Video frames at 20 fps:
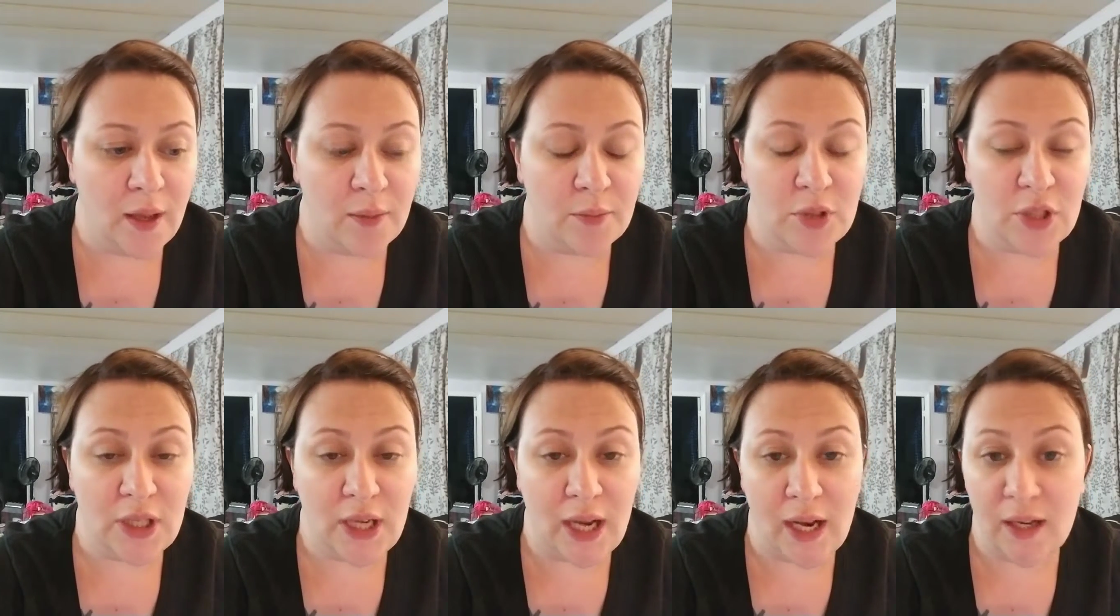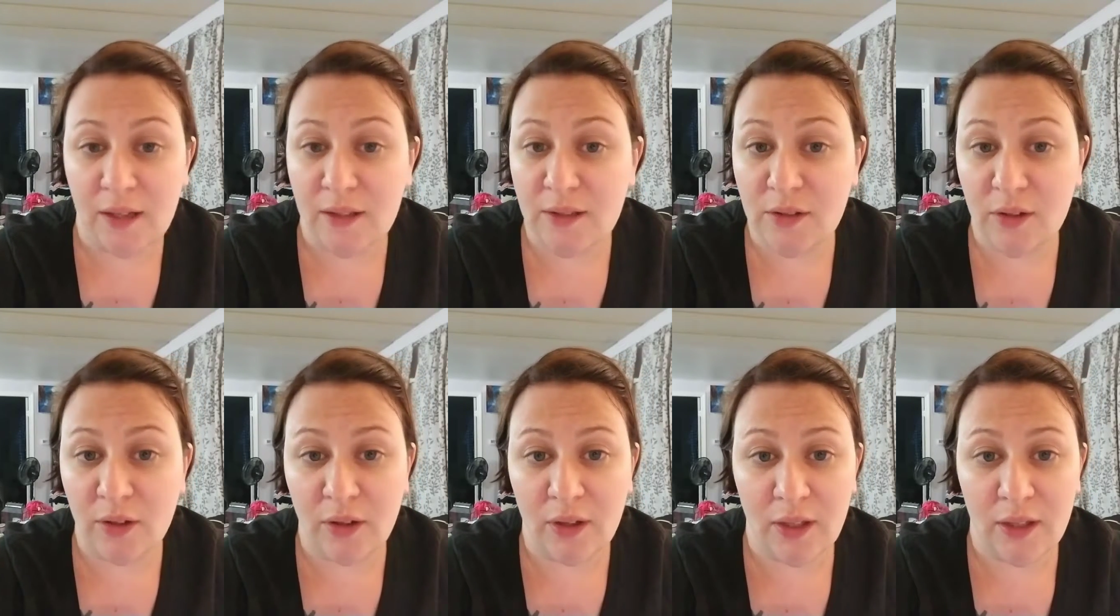
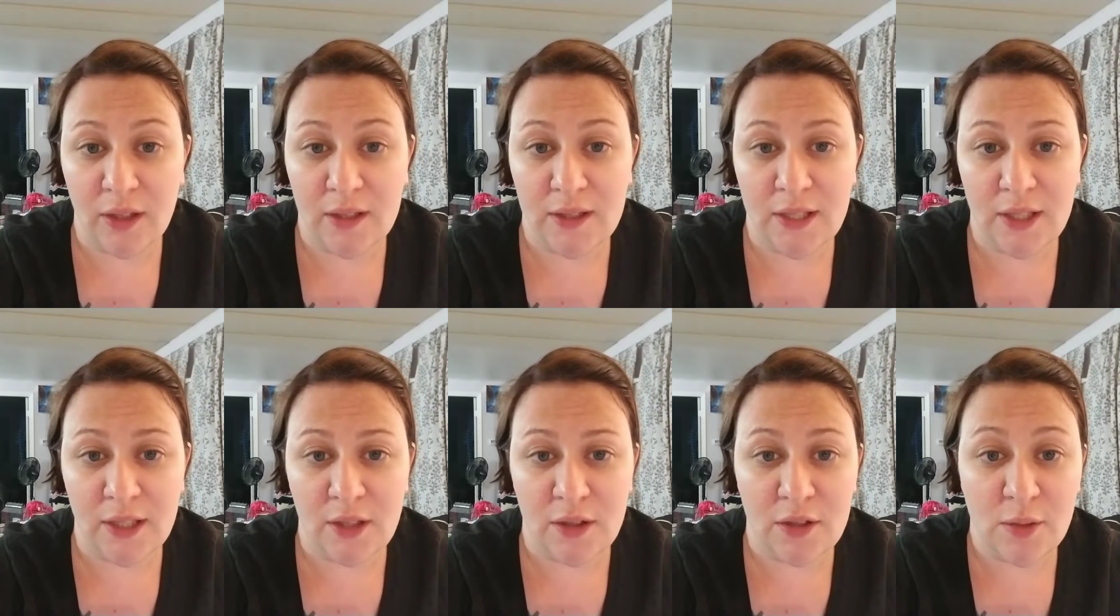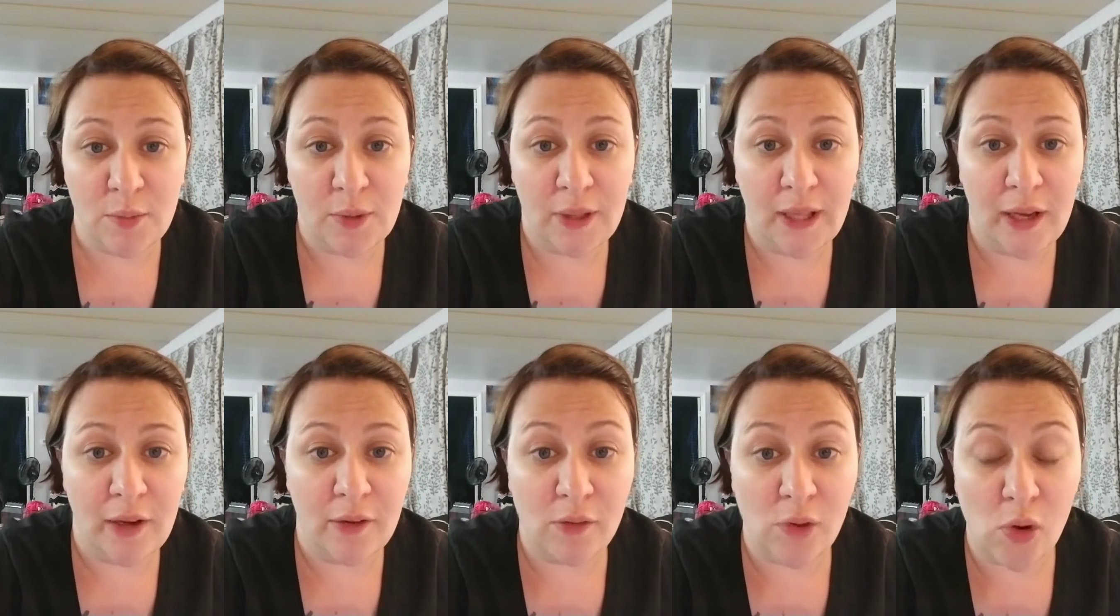Genetics are going to continue to
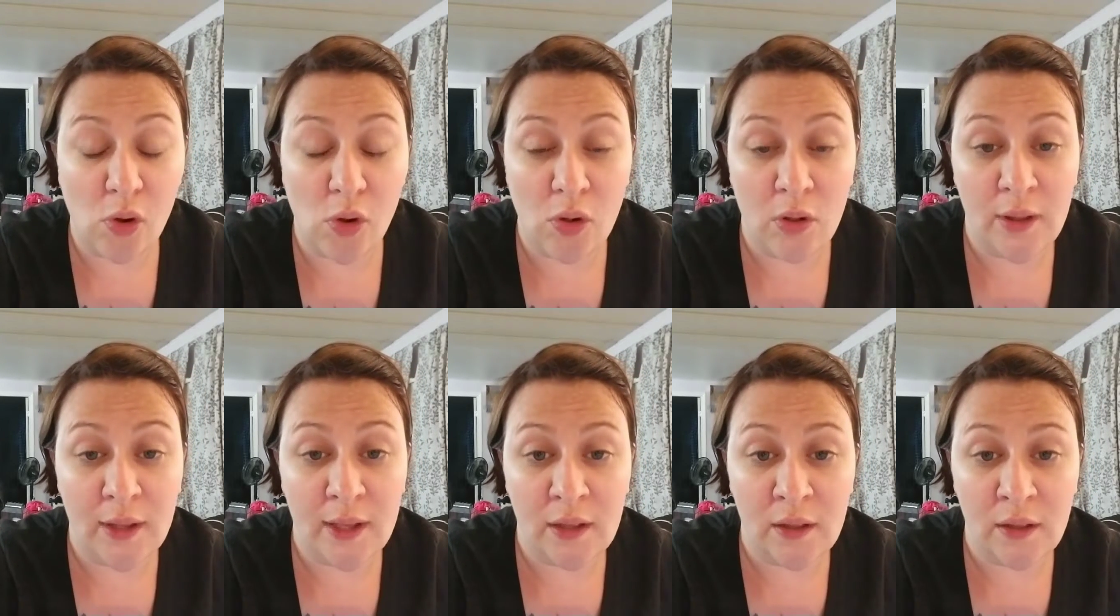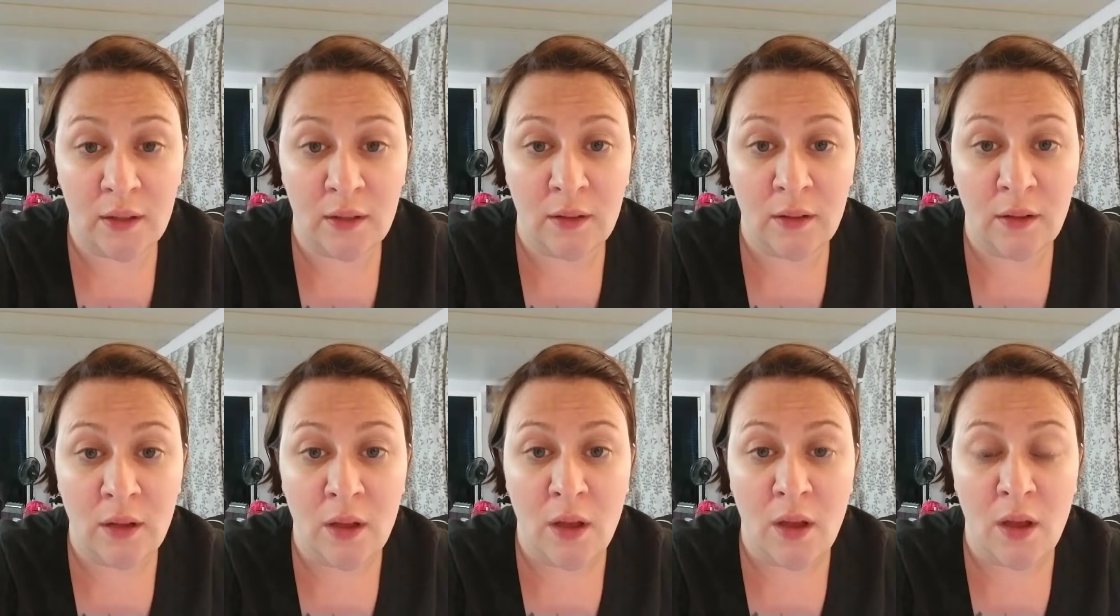play a role in